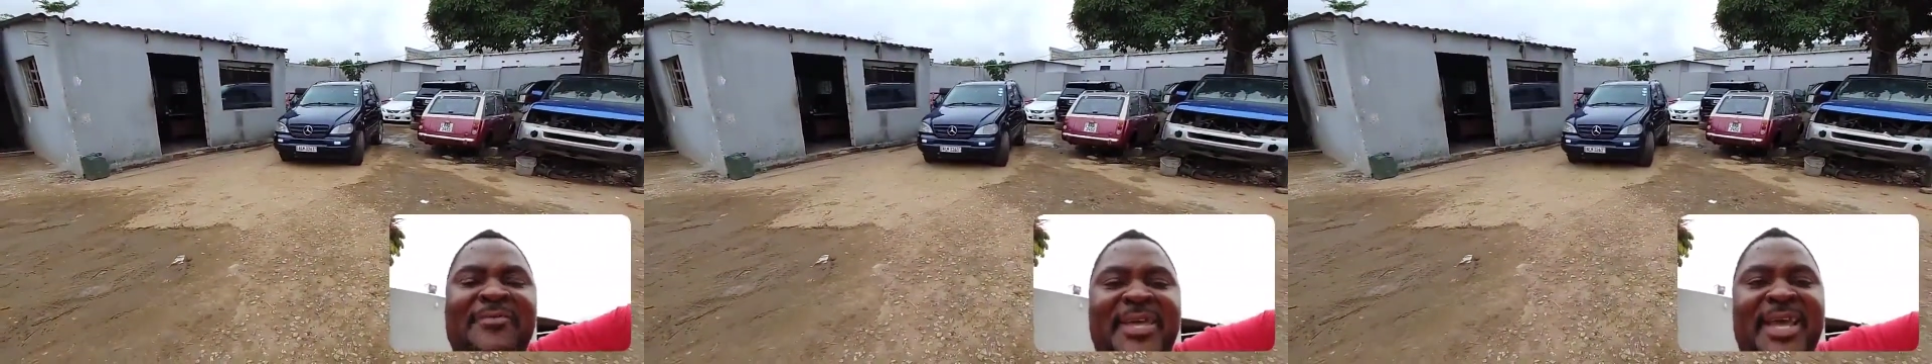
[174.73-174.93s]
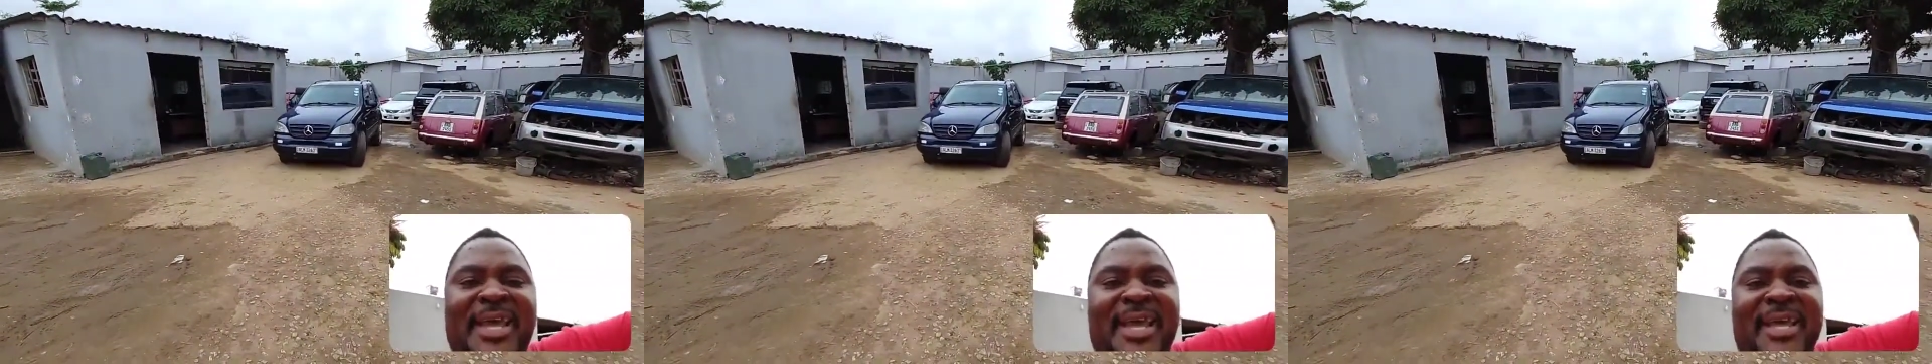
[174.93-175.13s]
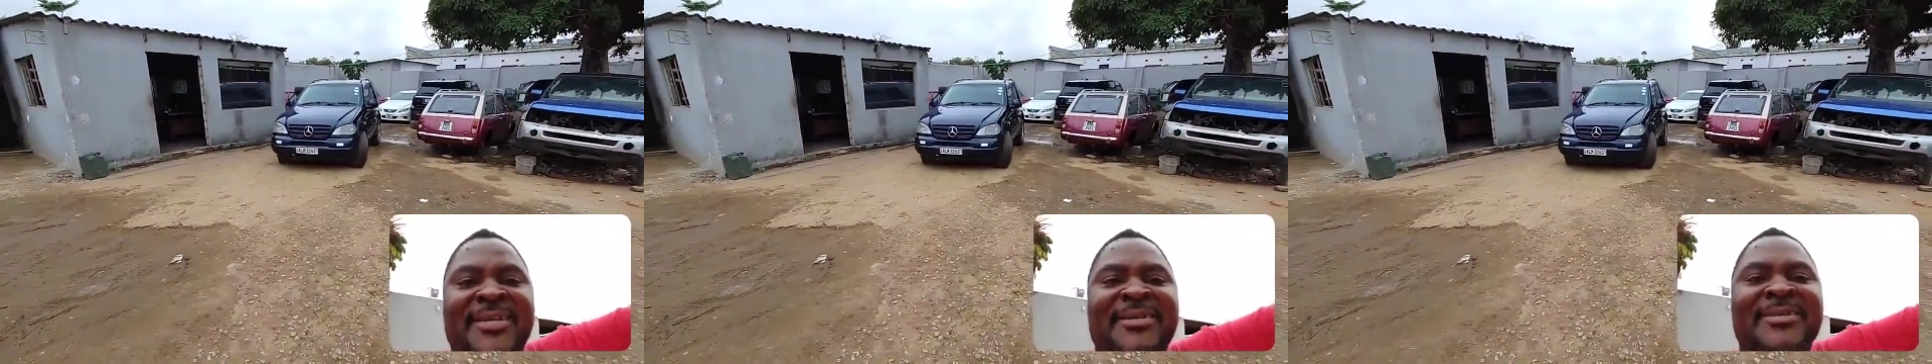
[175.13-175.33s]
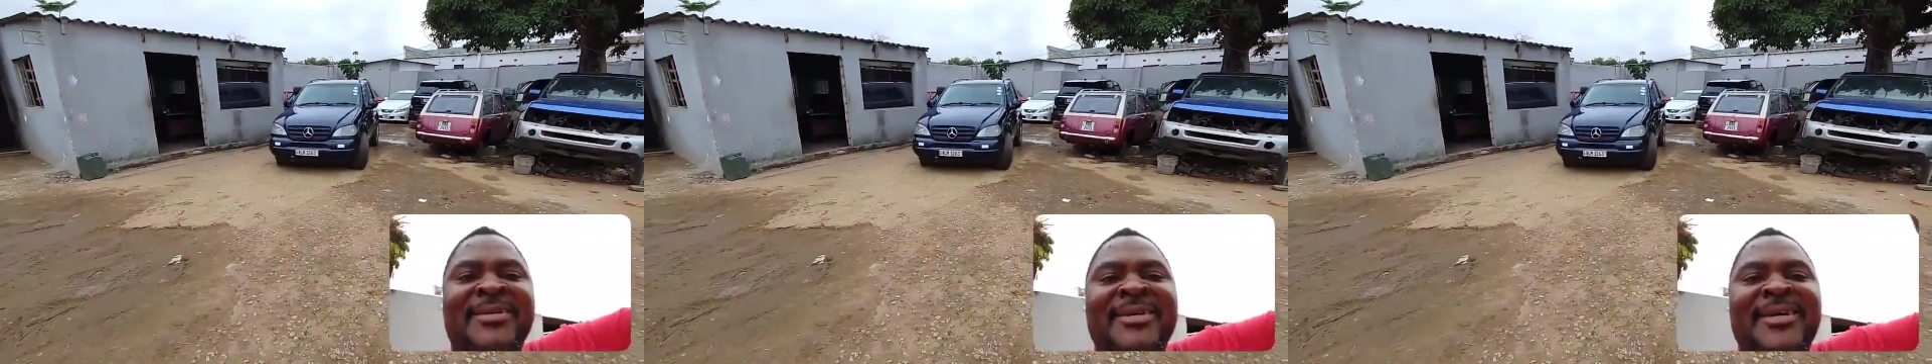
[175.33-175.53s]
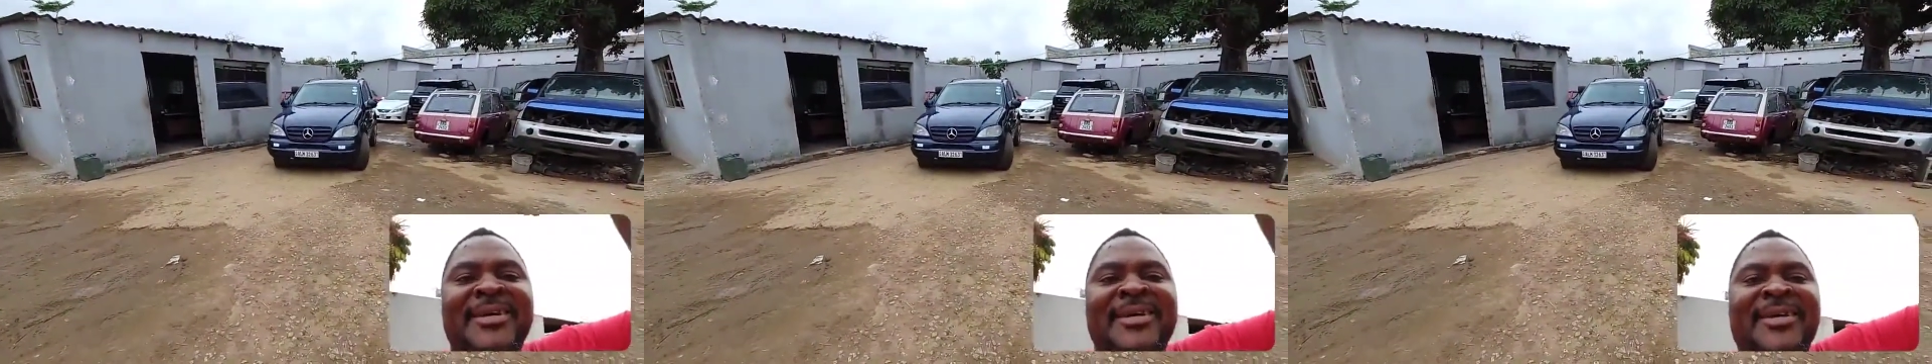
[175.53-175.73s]
here.
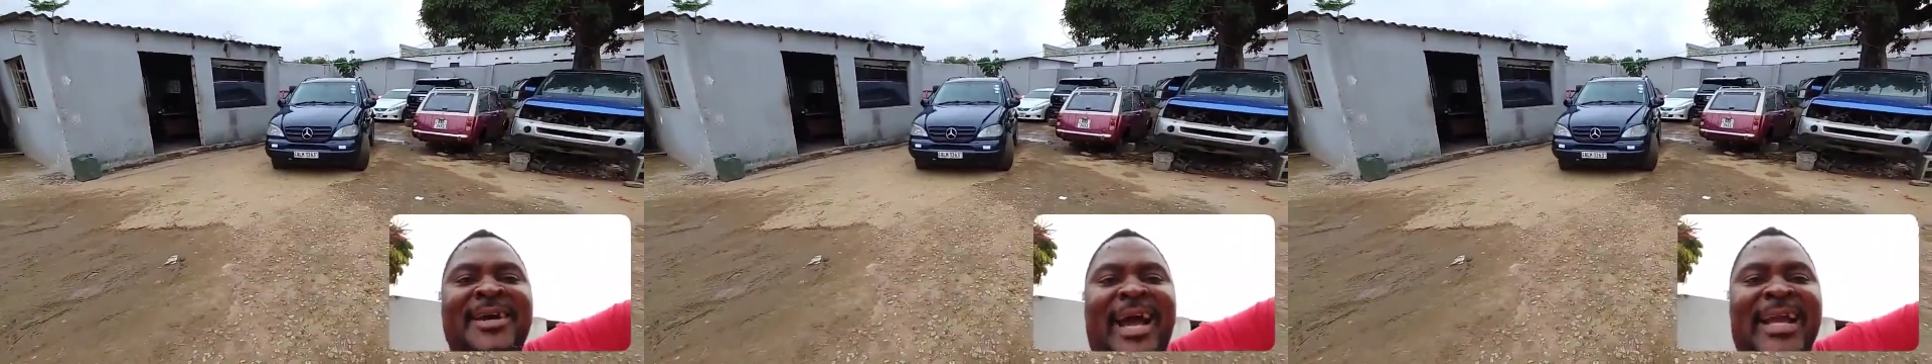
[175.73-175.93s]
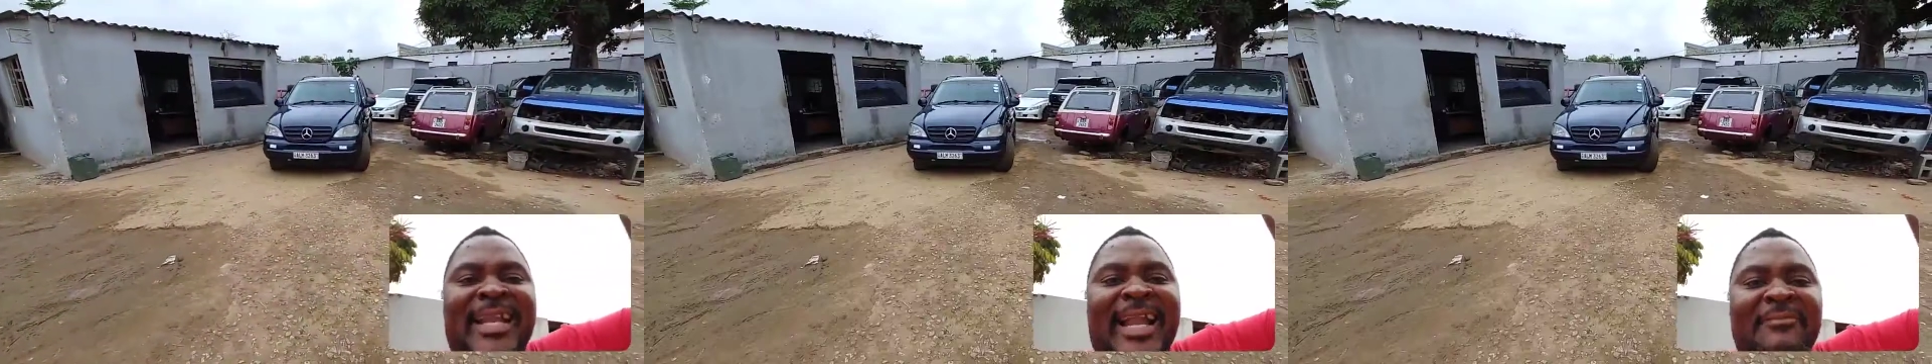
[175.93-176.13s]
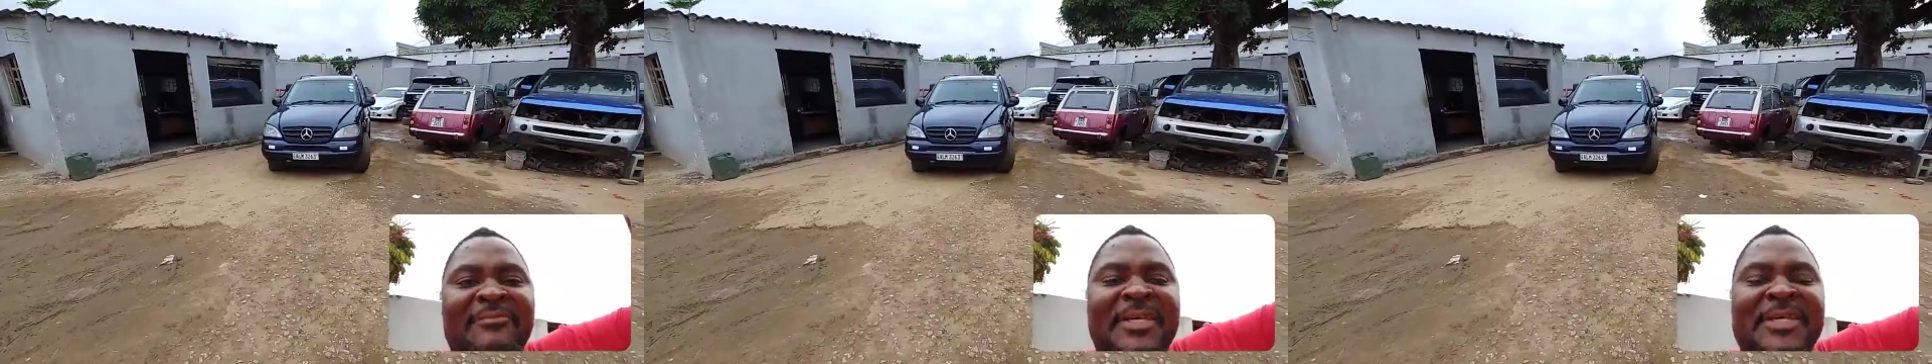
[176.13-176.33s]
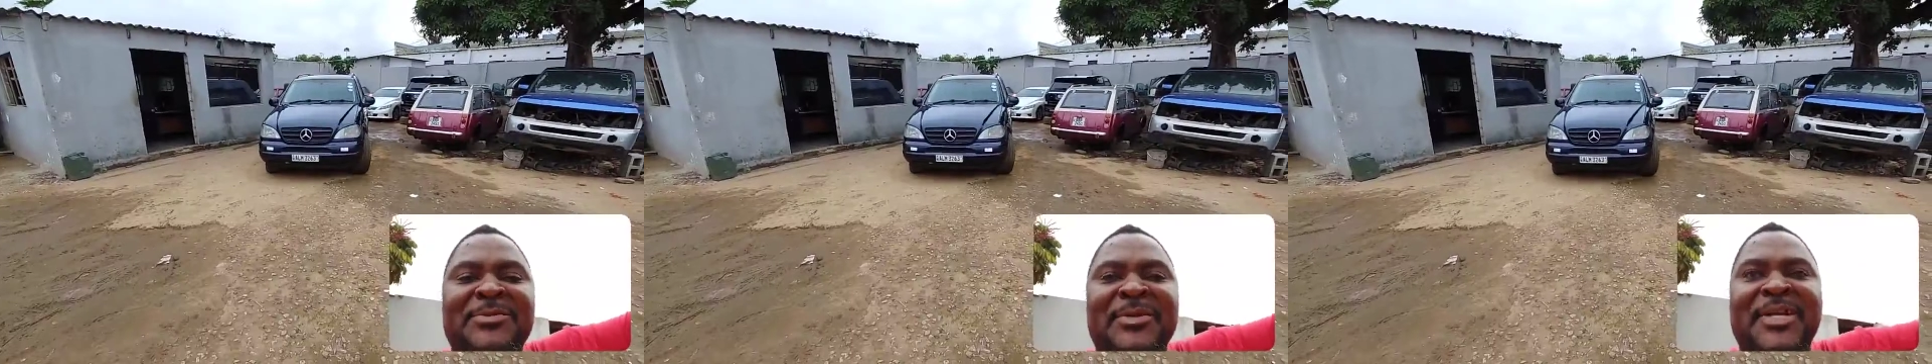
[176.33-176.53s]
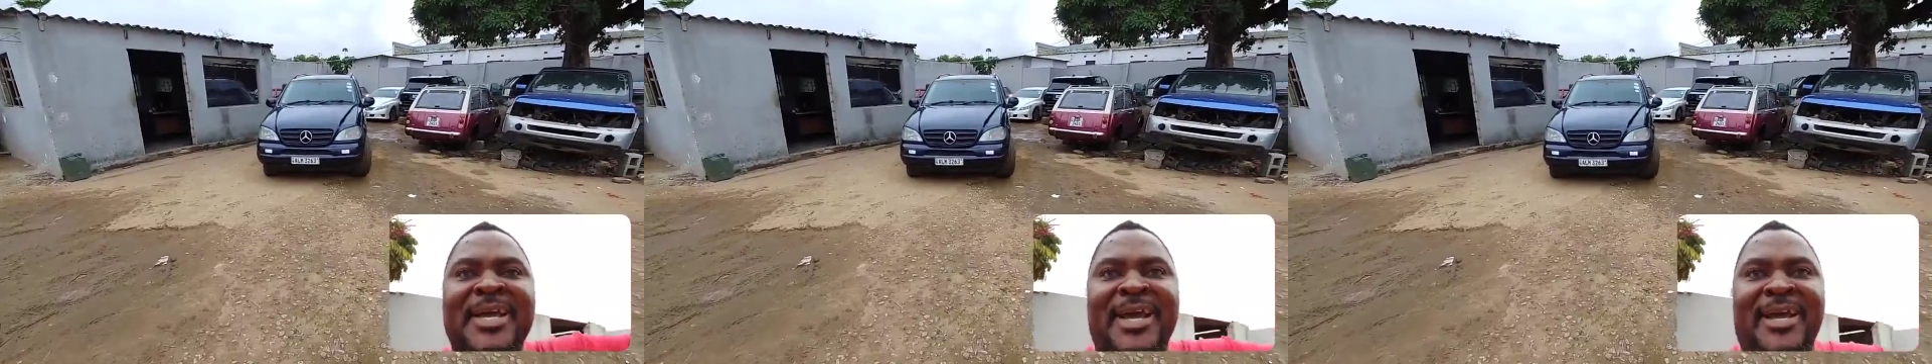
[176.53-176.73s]
I love this
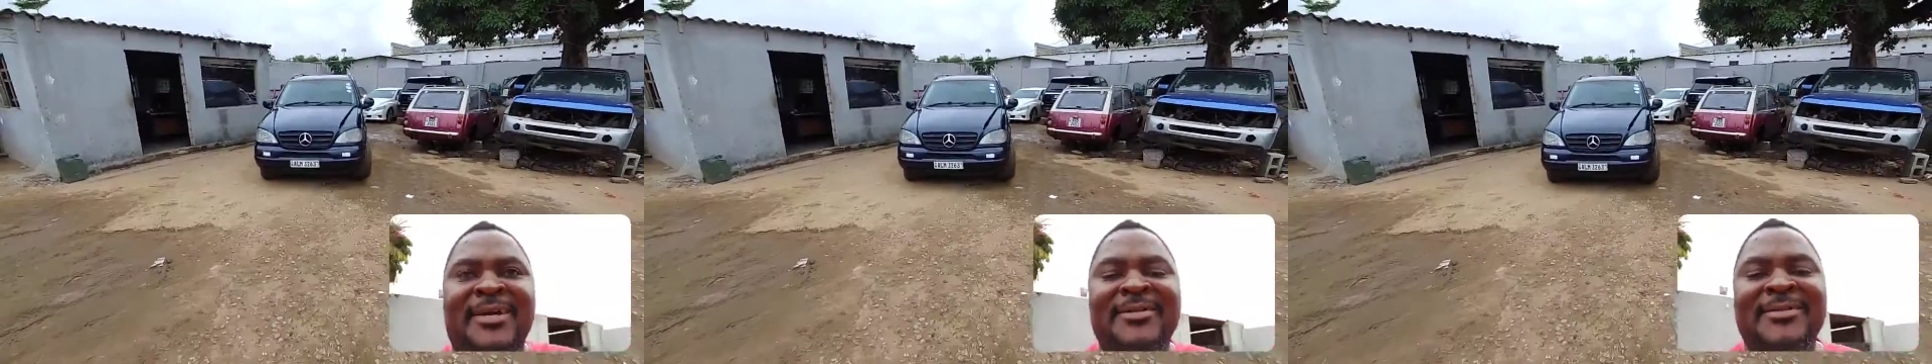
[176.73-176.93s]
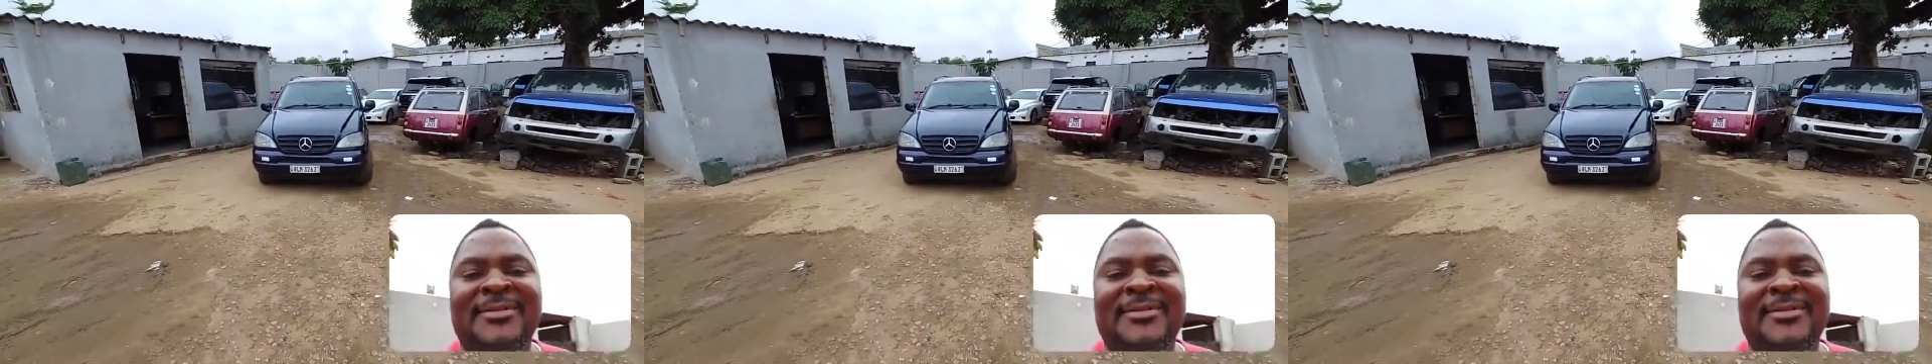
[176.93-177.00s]
one here.